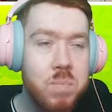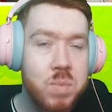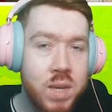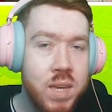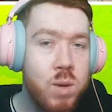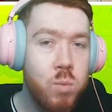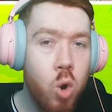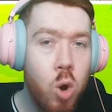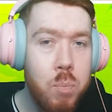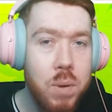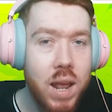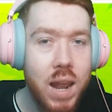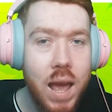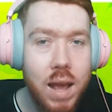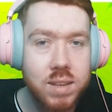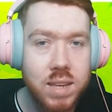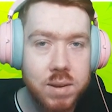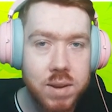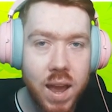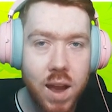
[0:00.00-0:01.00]
He will be a
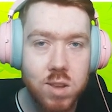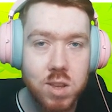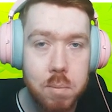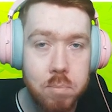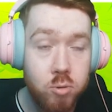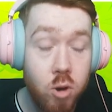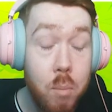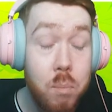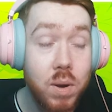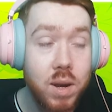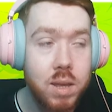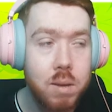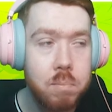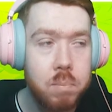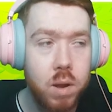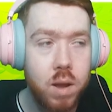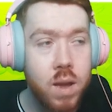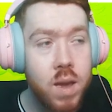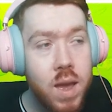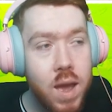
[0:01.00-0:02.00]
light type character probably,
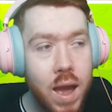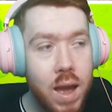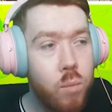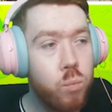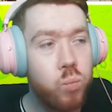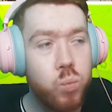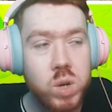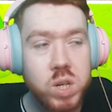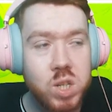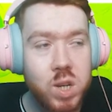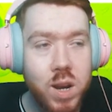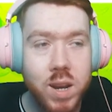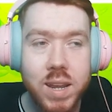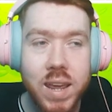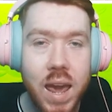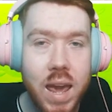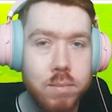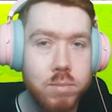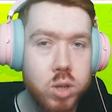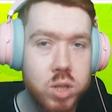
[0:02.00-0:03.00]
but we shouldn't
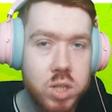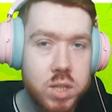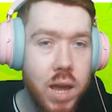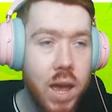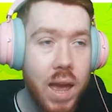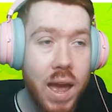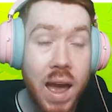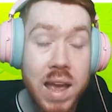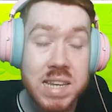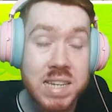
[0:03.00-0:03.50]
get him just yet. I